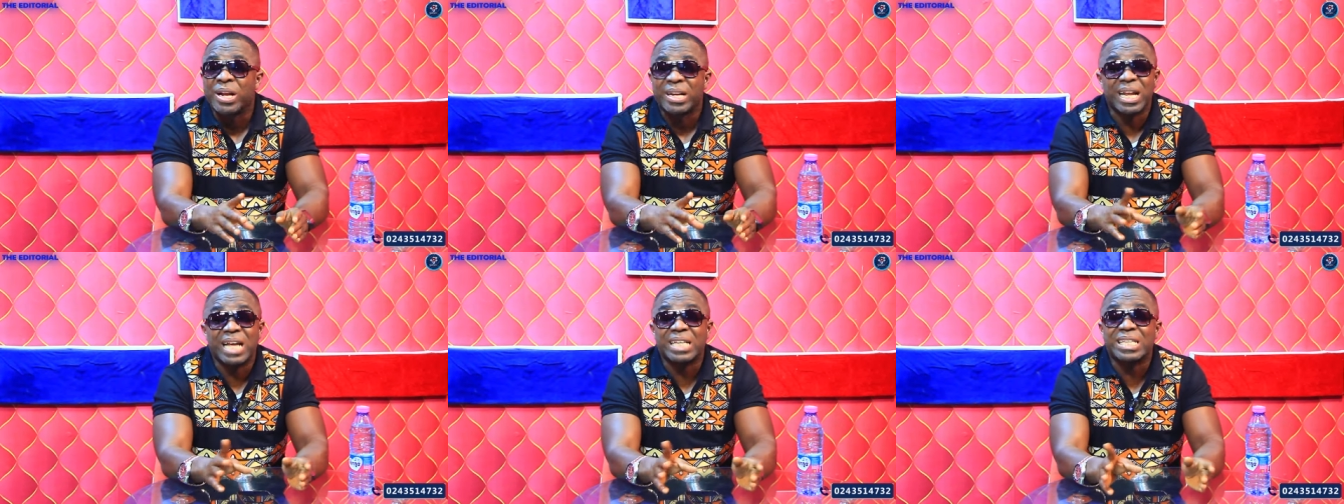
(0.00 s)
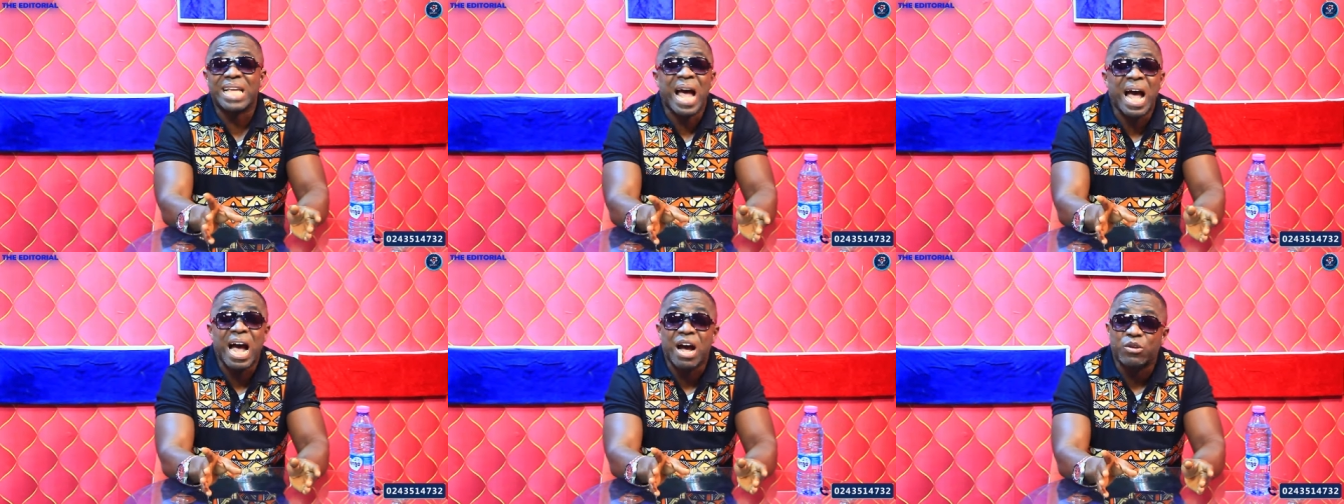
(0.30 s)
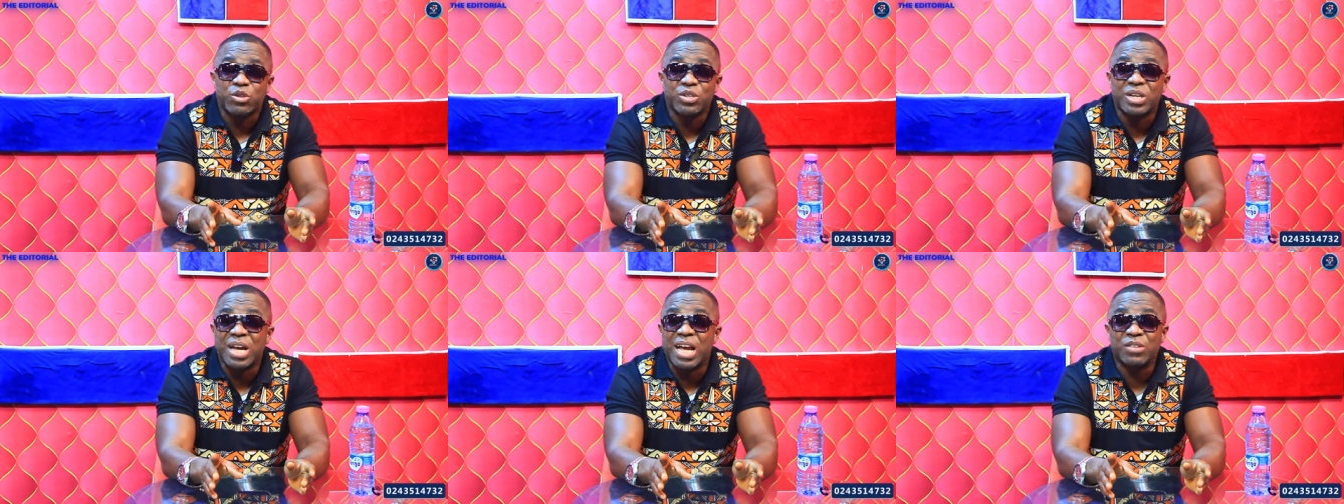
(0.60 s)
That's how
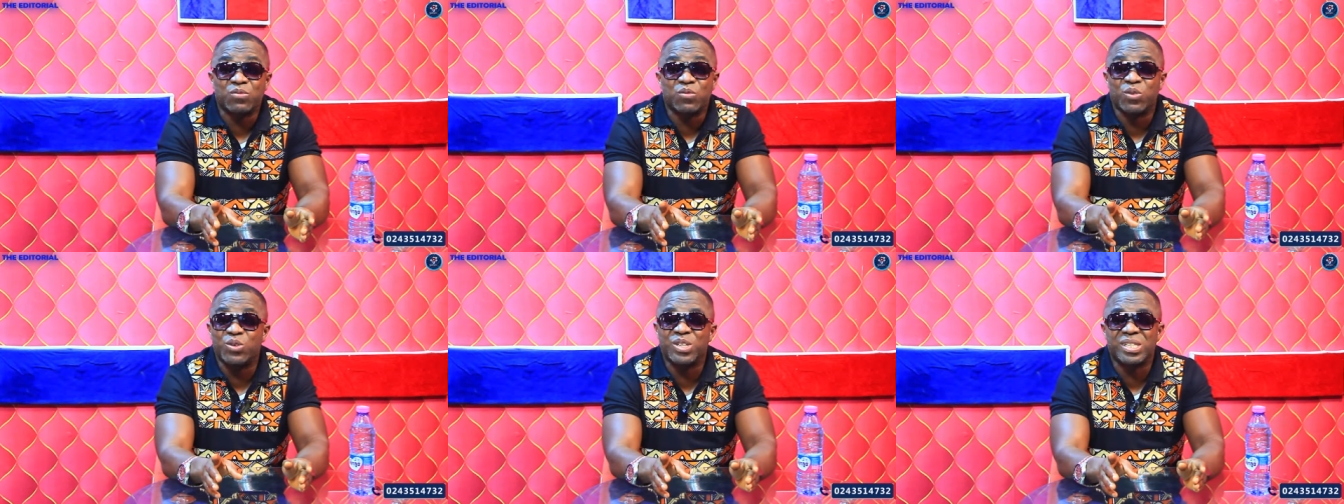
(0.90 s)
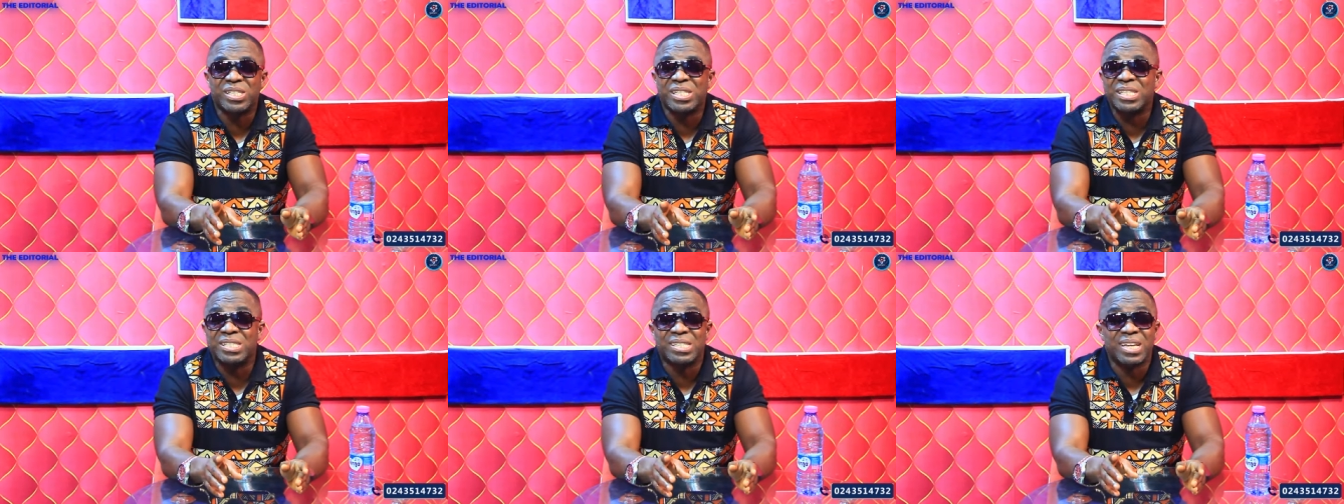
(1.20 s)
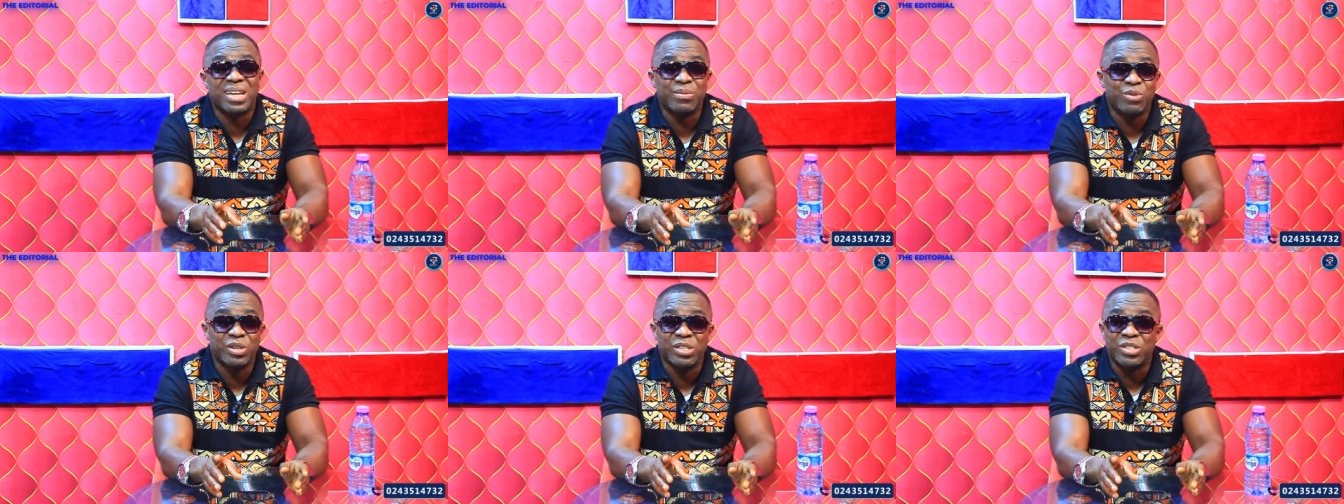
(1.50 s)
you guys want to see
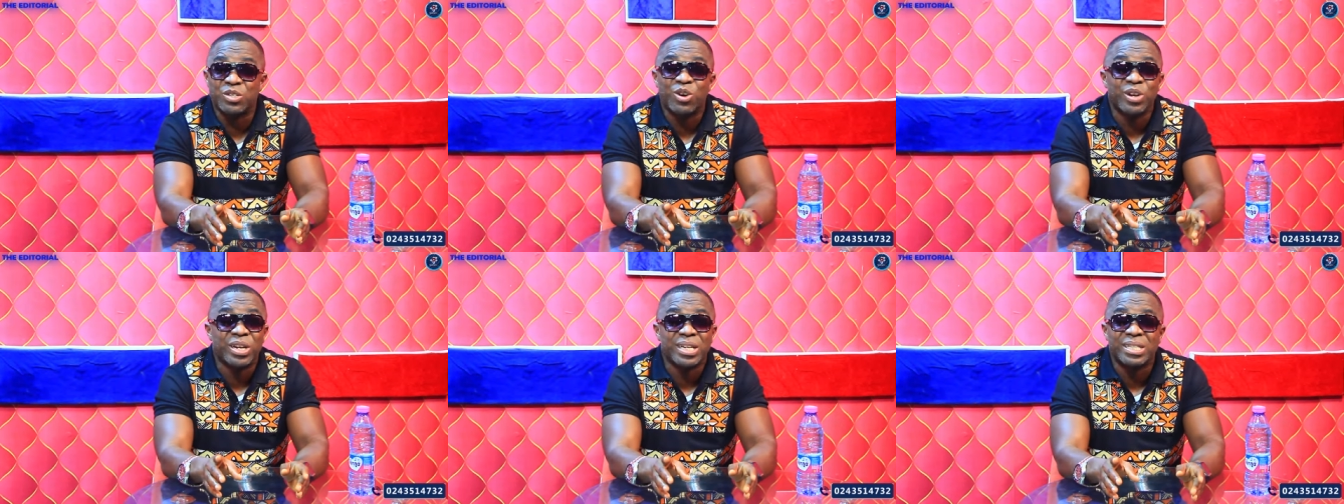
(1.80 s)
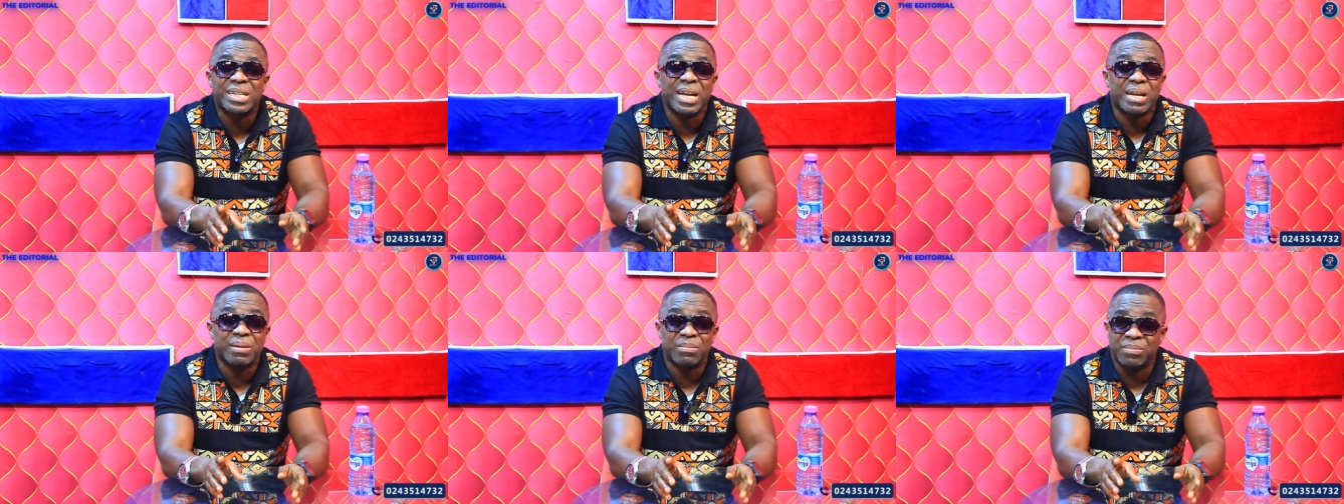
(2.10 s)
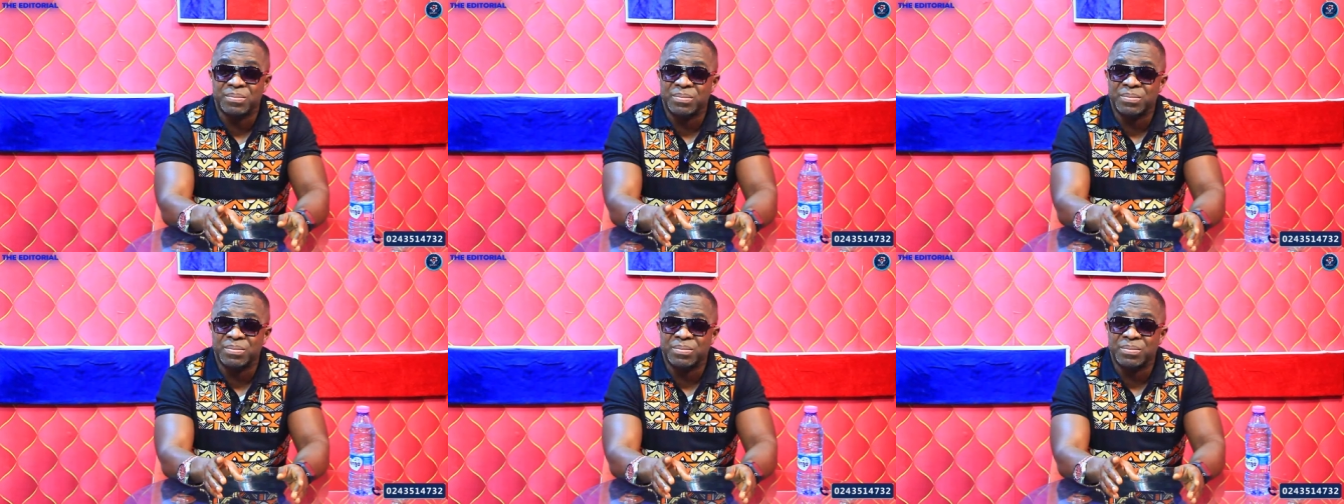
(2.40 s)
celebrities all the time.